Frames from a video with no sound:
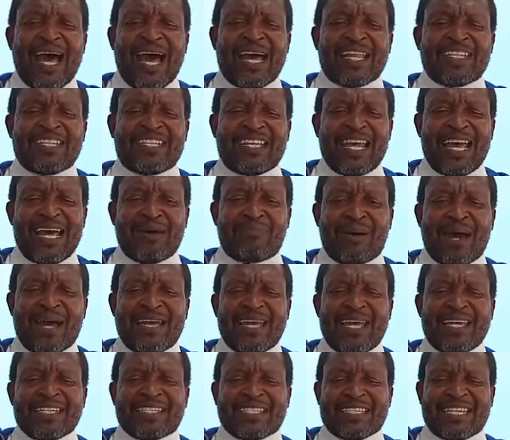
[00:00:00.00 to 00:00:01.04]
and thereby
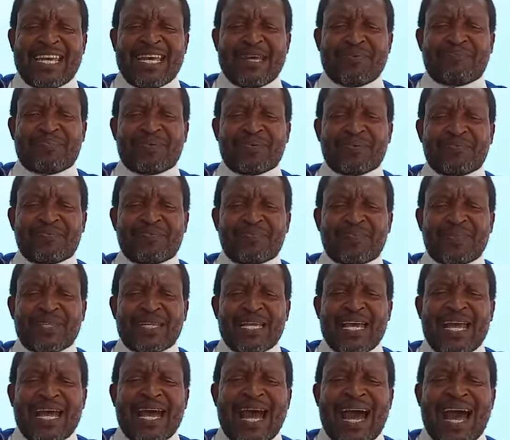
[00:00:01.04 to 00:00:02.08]
escaped.
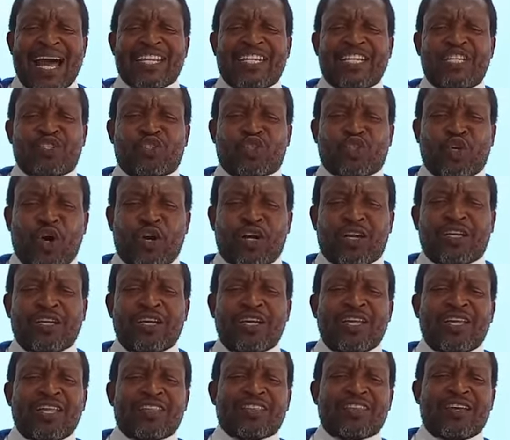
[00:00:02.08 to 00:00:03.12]
And he took
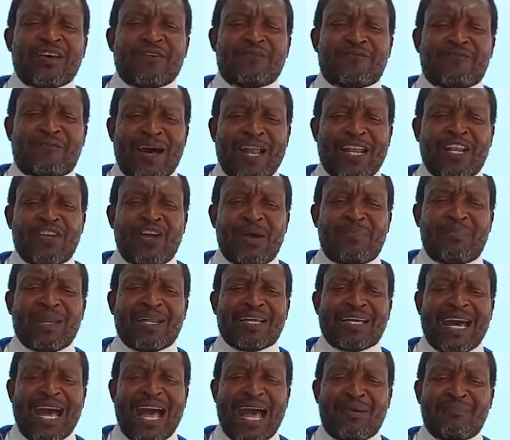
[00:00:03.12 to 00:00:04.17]
the valuable
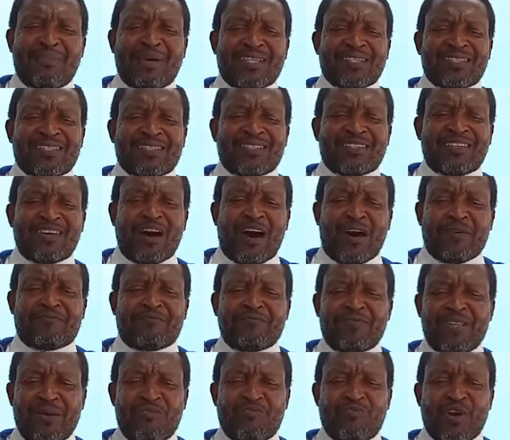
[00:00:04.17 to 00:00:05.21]
garments of
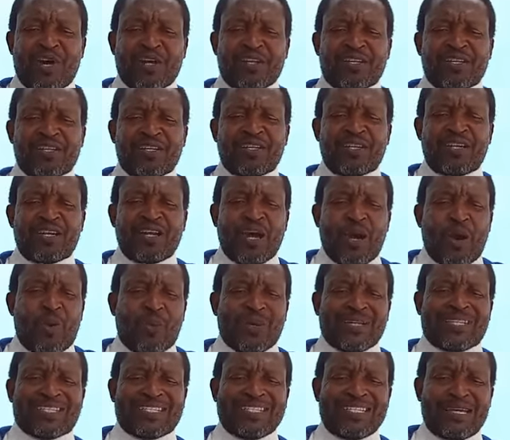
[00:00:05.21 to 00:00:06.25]
Nimrod,
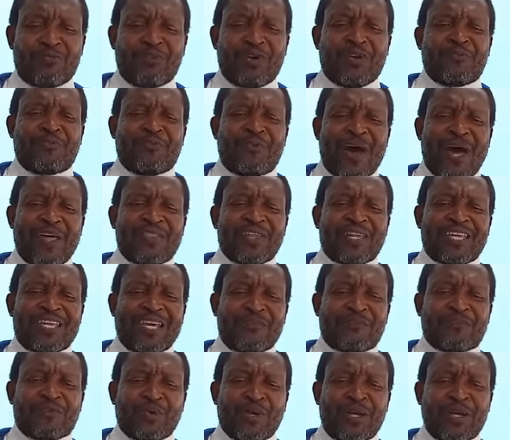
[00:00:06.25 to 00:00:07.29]
which Nimrod's father
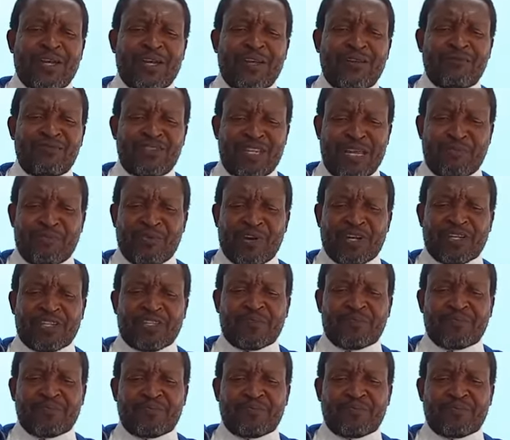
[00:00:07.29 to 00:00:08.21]
gave to Nimrod,